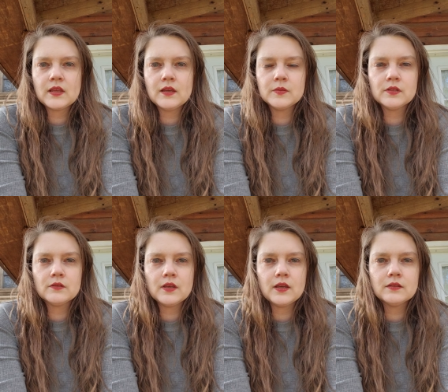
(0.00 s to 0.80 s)
I
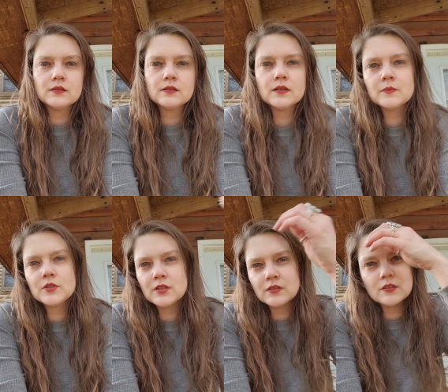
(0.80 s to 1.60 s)
absolutely hate this time
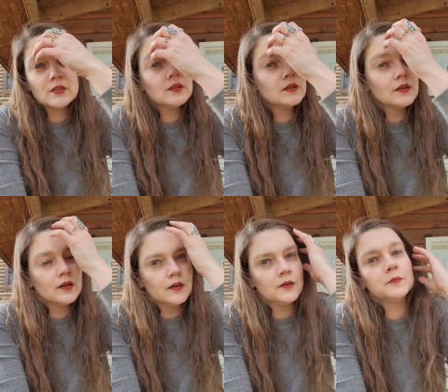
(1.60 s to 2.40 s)
change.
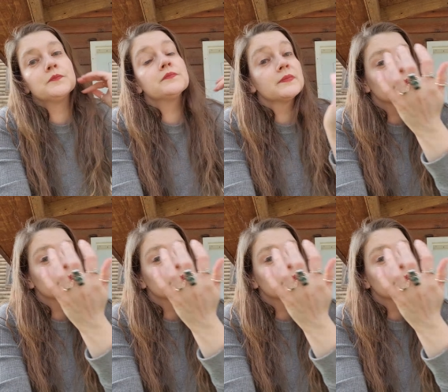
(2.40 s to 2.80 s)
Um,